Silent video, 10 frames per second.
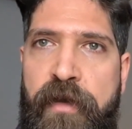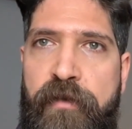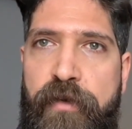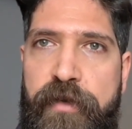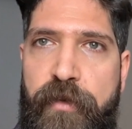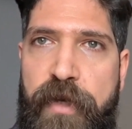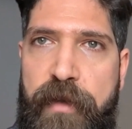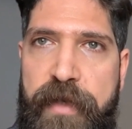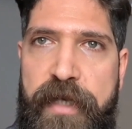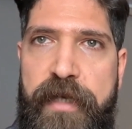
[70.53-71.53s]
for the
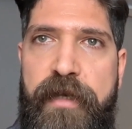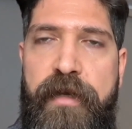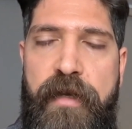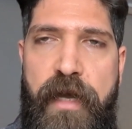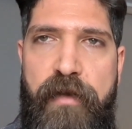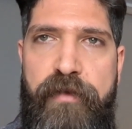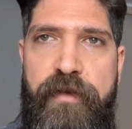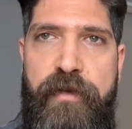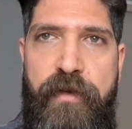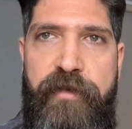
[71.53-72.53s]
well-being of
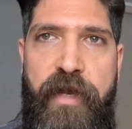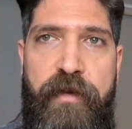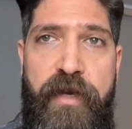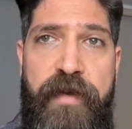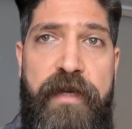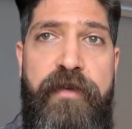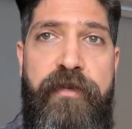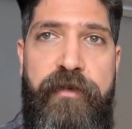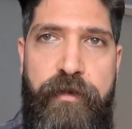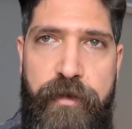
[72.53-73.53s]
Gonzalo Lira. This
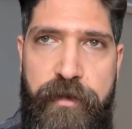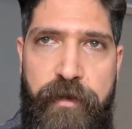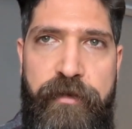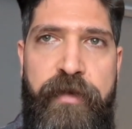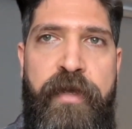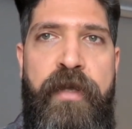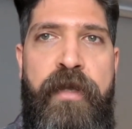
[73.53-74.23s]
is good news.